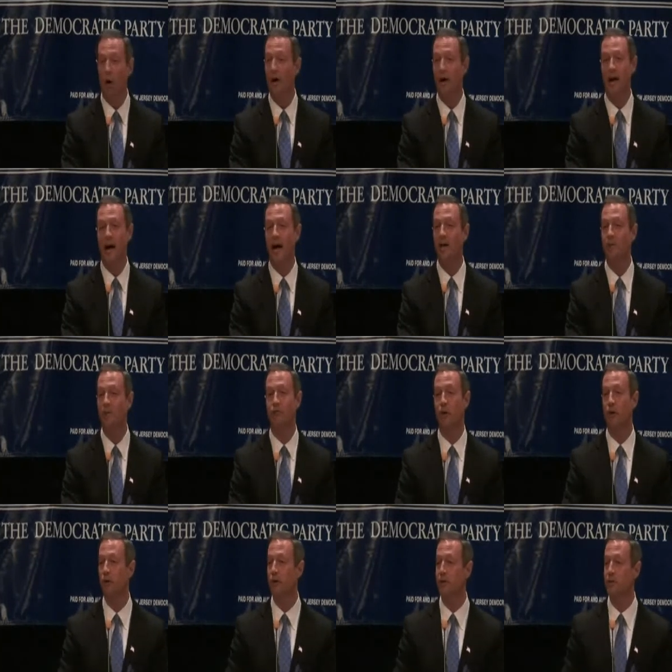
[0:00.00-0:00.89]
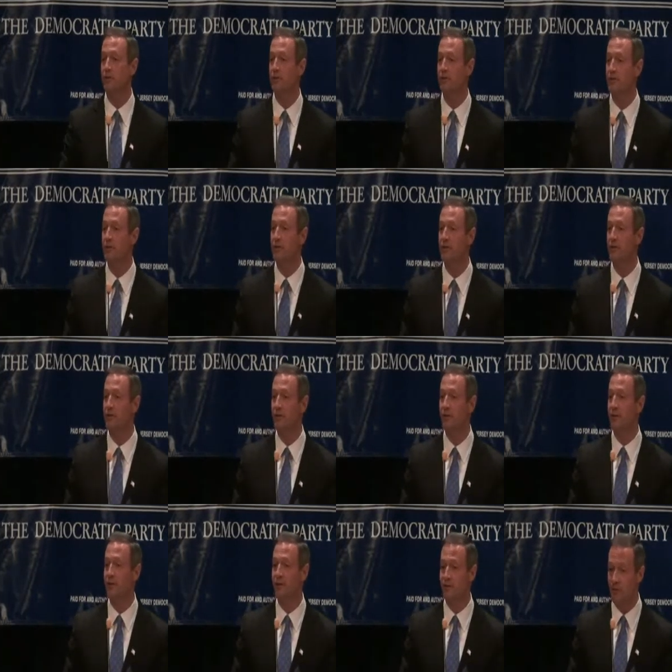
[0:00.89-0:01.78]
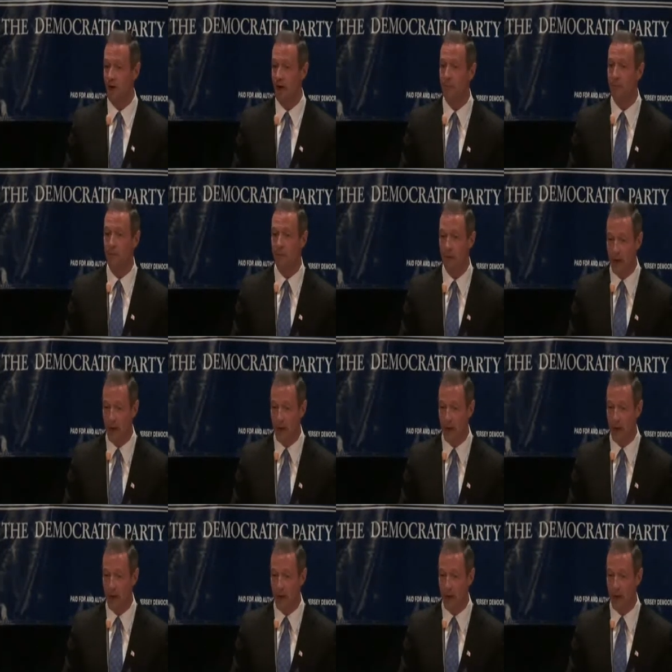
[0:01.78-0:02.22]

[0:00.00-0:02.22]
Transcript: are not focused on job